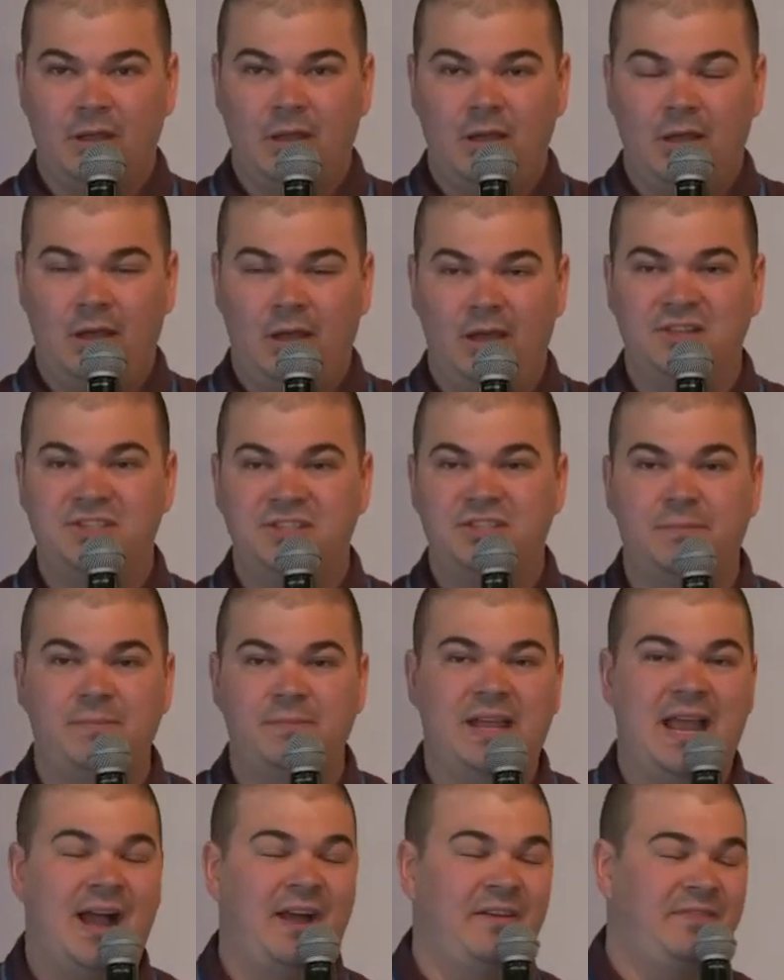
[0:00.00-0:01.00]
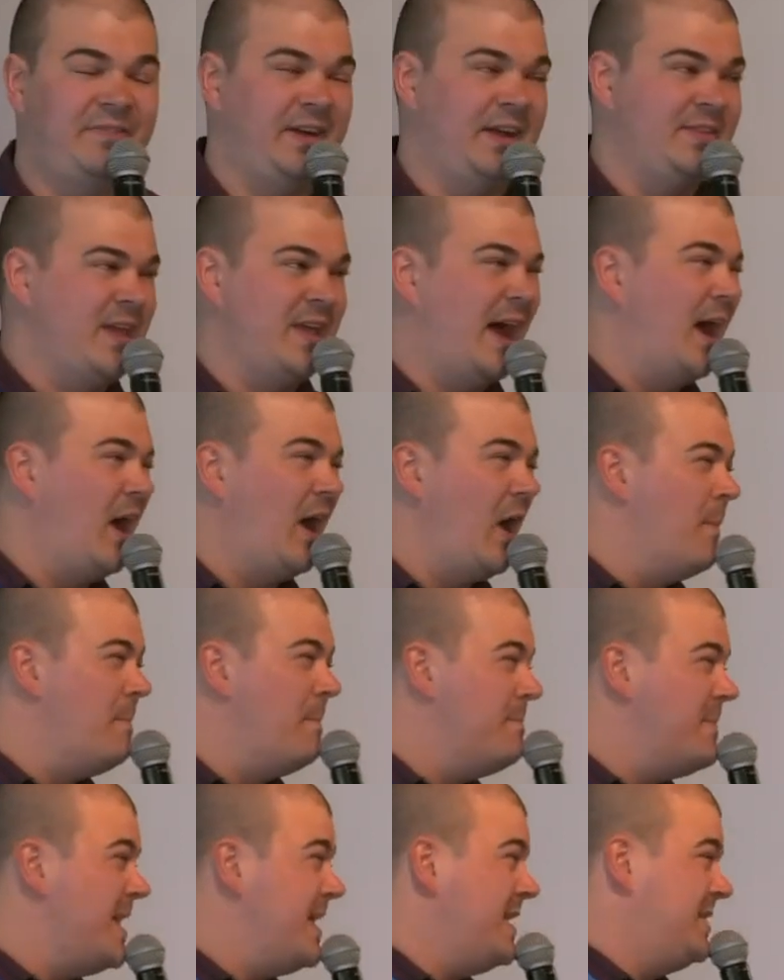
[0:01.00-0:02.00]
And to me, I find that
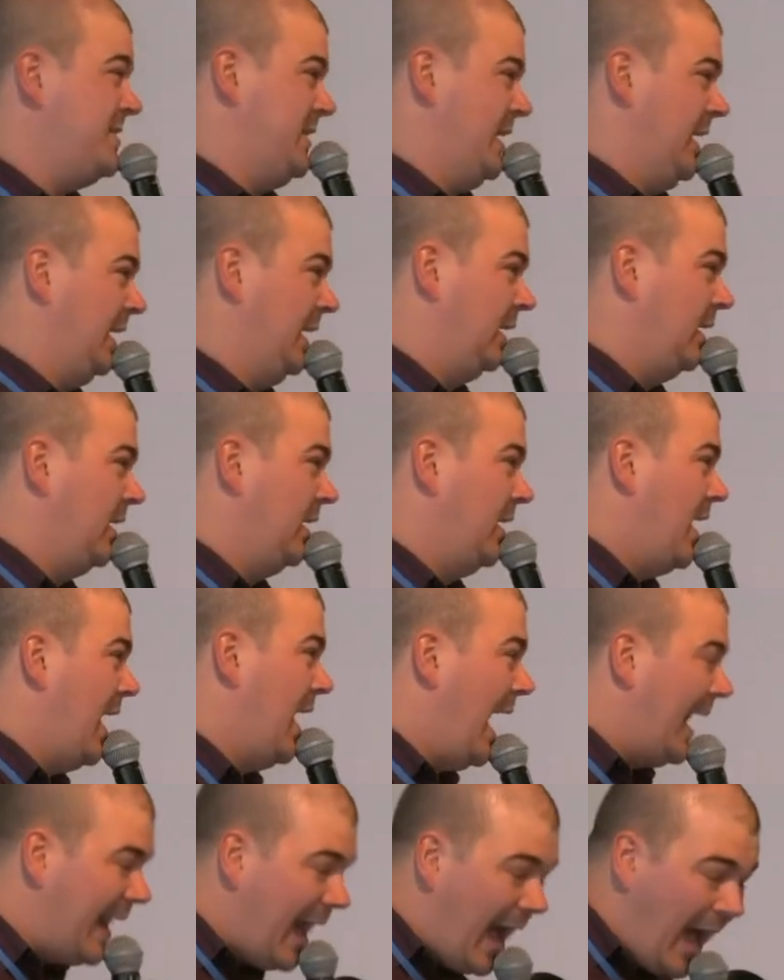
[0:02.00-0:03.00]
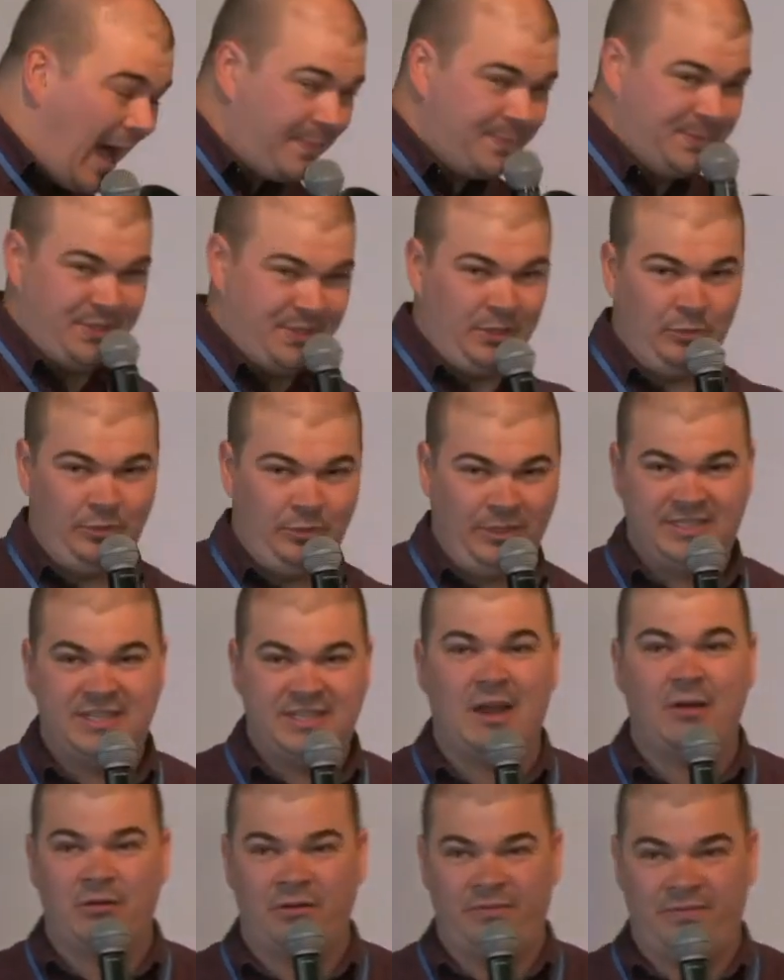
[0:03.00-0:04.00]
amazing and absolutely
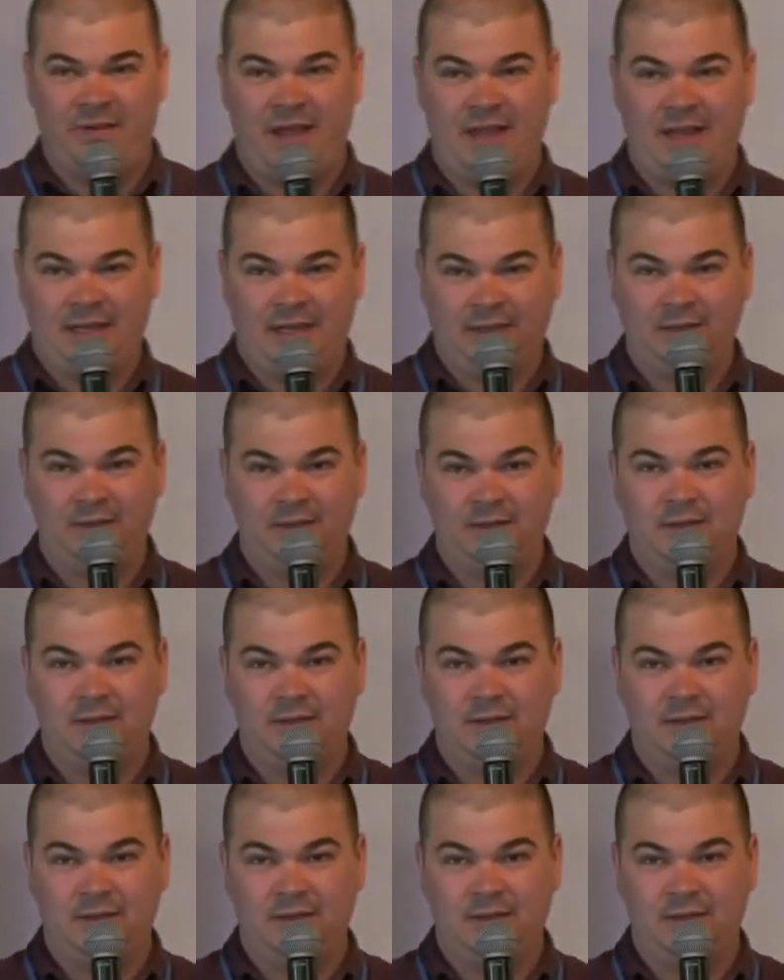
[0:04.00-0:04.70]
terrifying.